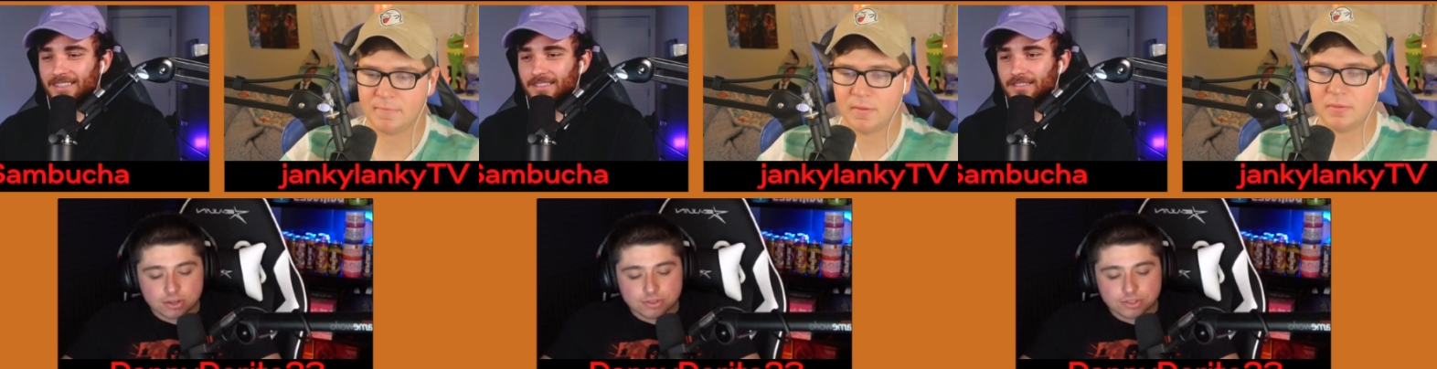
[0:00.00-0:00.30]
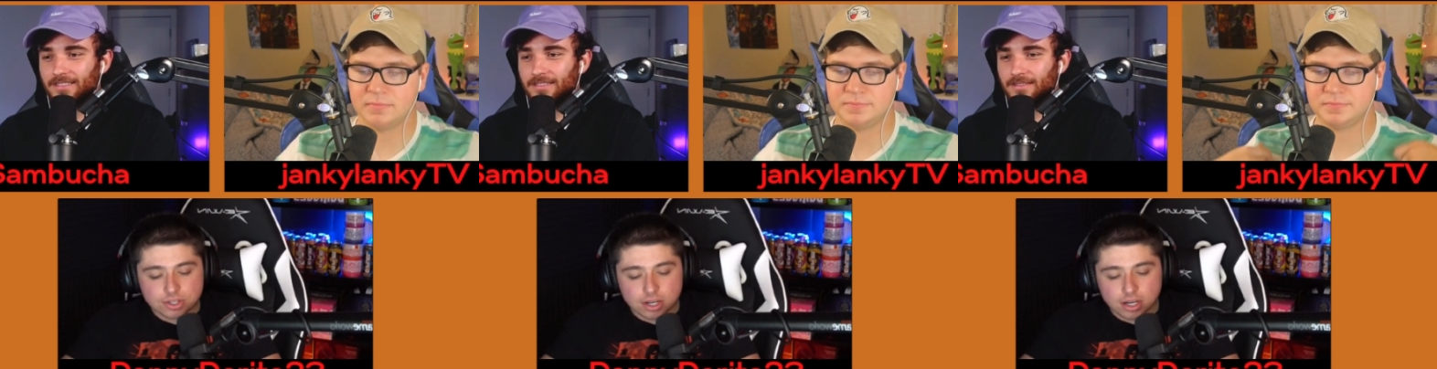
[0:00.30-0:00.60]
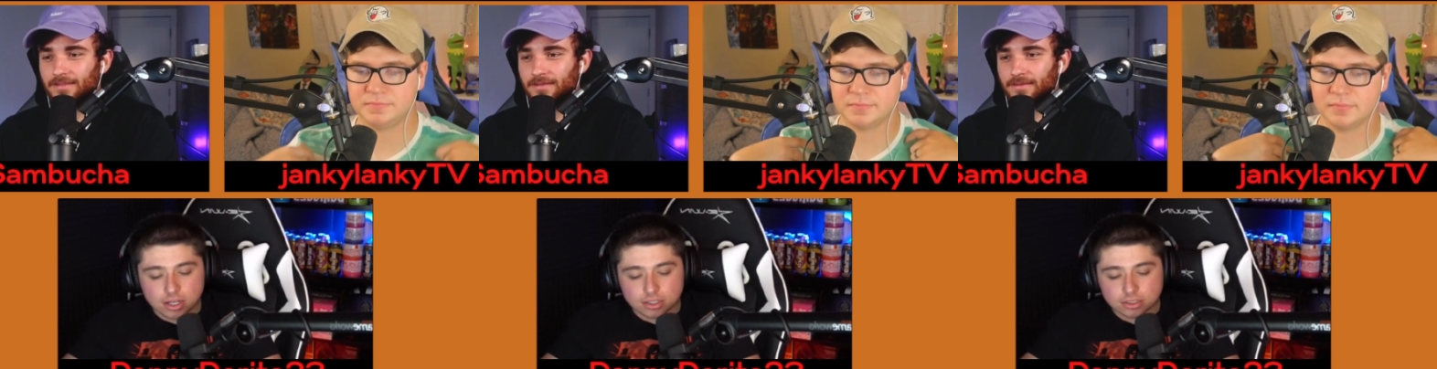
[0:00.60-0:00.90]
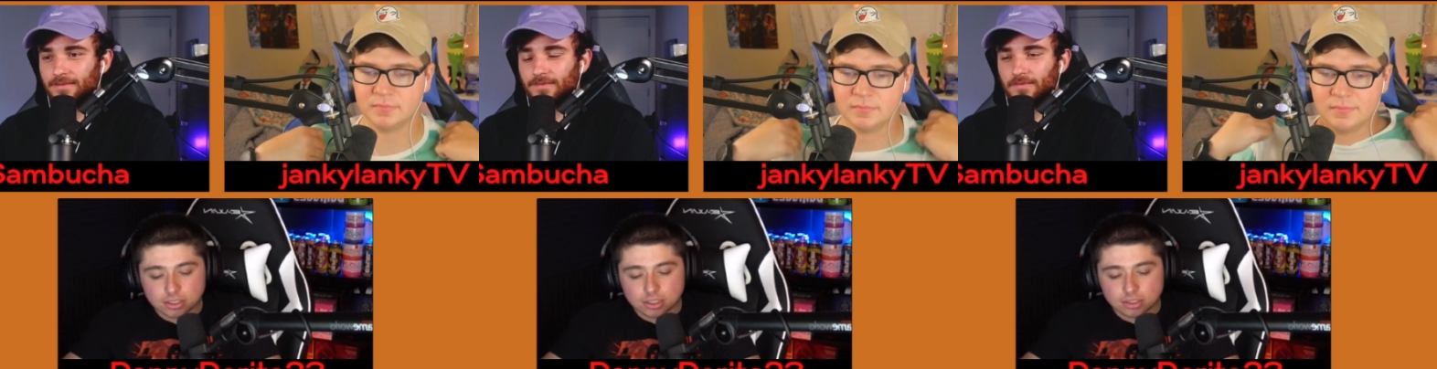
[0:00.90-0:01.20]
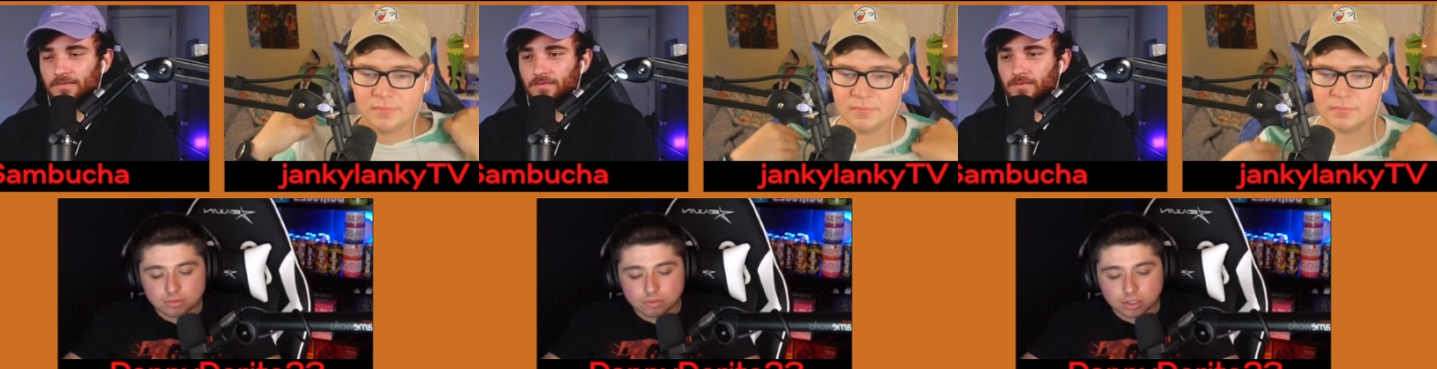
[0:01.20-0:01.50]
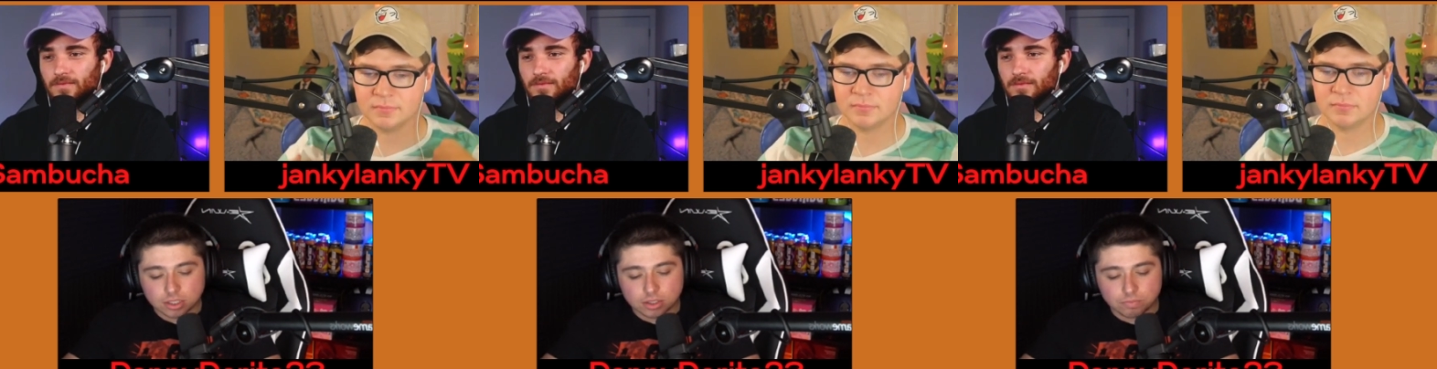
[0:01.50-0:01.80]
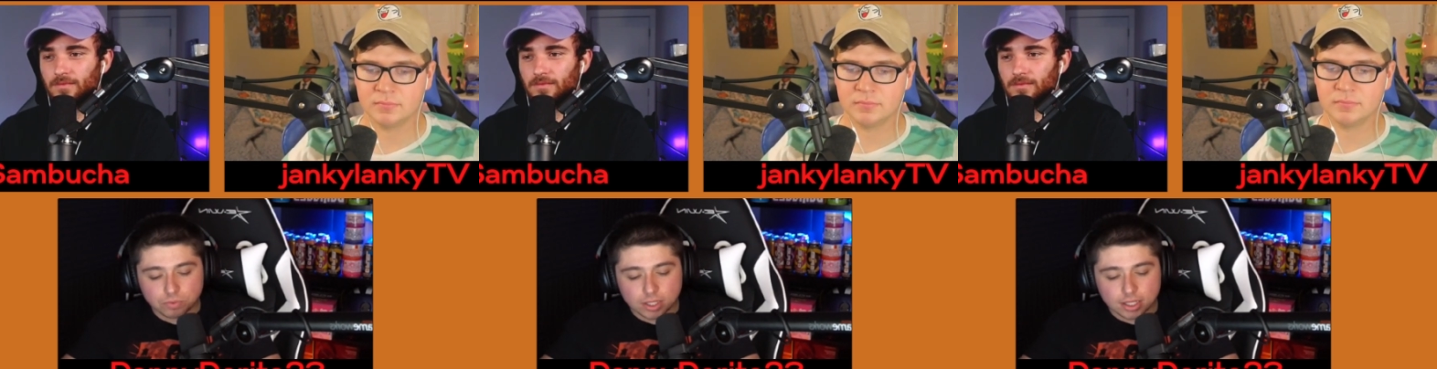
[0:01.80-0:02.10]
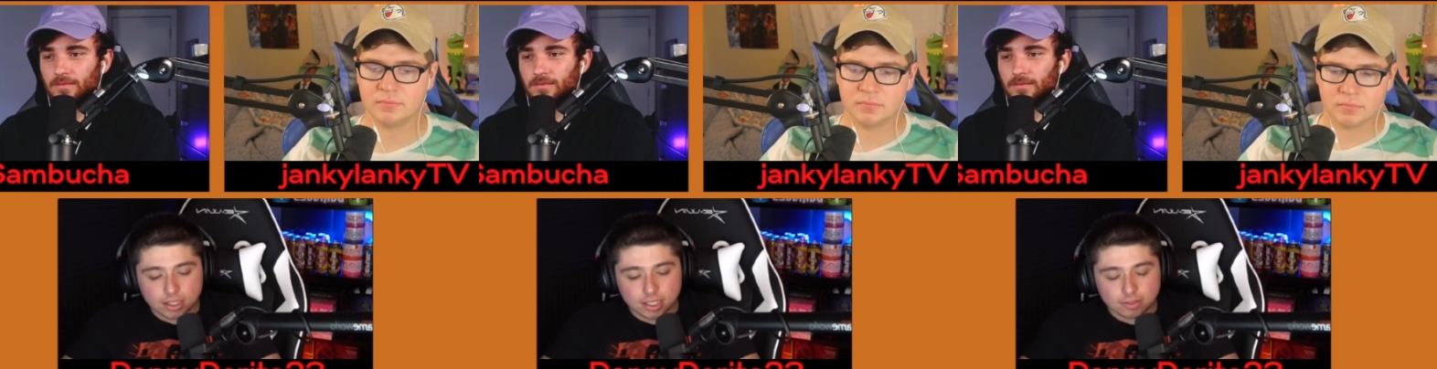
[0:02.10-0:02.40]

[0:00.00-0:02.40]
Speaker 1: is uh, it, it.